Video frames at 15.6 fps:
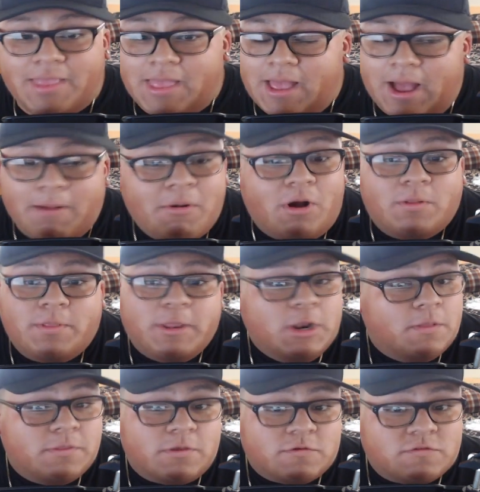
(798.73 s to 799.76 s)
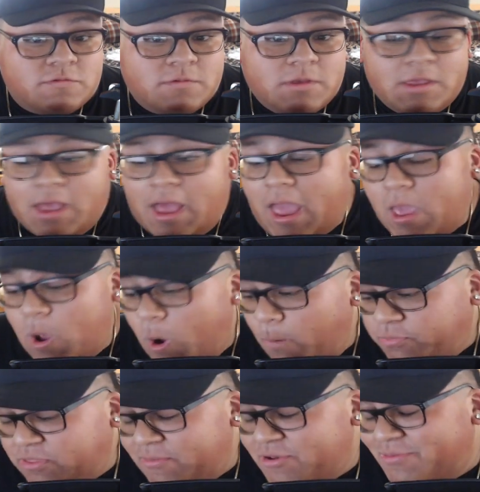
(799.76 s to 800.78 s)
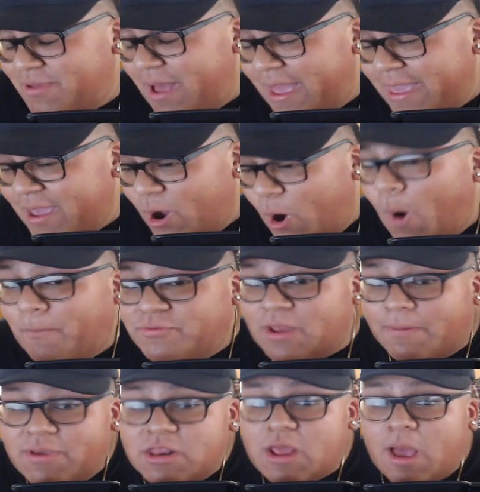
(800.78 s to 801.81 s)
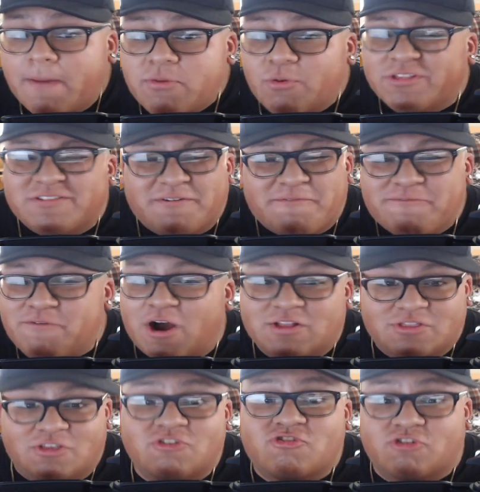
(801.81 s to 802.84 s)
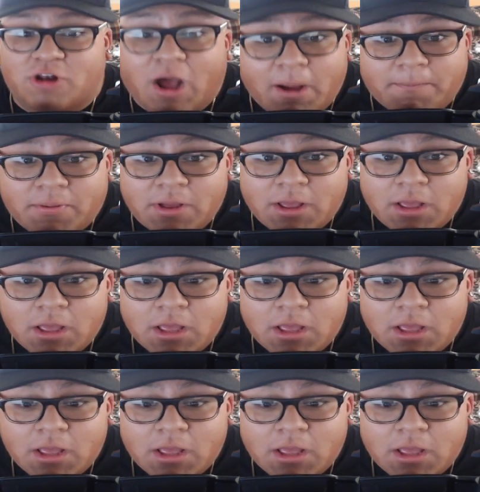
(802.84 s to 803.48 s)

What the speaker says: I'm all in on this. I hope WWE doesn't fuck this shit up.